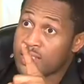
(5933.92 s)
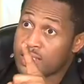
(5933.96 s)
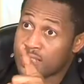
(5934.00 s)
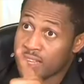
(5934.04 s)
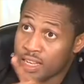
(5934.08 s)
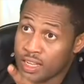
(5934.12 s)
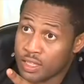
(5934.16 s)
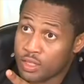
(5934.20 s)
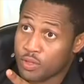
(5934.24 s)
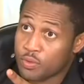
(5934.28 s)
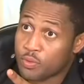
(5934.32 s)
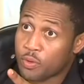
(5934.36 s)

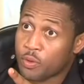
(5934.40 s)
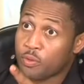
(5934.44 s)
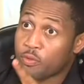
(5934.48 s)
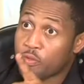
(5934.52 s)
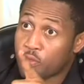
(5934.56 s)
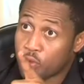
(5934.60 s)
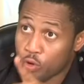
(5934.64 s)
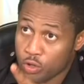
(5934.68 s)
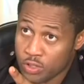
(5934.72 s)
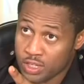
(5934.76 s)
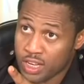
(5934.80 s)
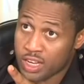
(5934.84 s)
sent from
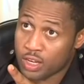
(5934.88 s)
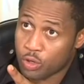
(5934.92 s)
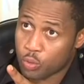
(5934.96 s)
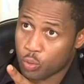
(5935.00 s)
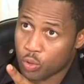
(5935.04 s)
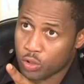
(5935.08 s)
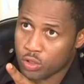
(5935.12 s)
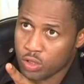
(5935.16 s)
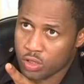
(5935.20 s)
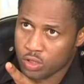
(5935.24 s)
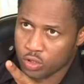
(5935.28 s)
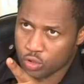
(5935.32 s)
force
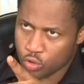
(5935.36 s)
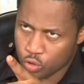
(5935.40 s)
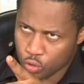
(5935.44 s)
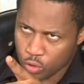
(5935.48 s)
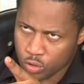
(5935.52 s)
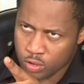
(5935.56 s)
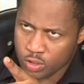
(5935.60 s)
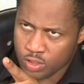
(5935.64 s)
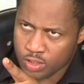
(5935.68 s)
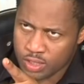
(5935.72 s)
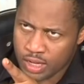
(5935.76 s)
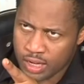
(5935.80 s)
headquarters. Do you
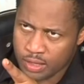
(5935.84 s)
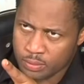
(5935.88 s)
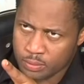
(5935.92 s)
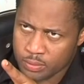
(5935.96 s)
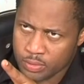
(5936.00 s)
understand